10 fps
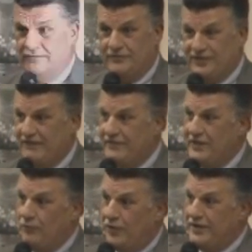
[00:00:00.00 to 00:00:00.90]

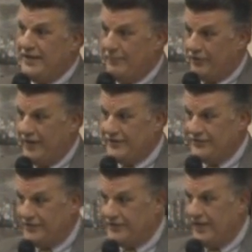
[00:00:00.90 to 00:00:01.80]
71 Democrats
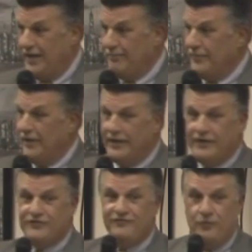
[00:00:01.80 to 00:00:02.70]
at the time
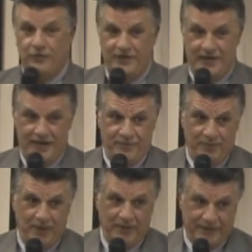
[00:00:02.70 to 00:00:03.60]
against 49
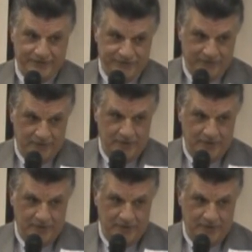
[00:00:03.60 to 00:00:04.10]
Republicans.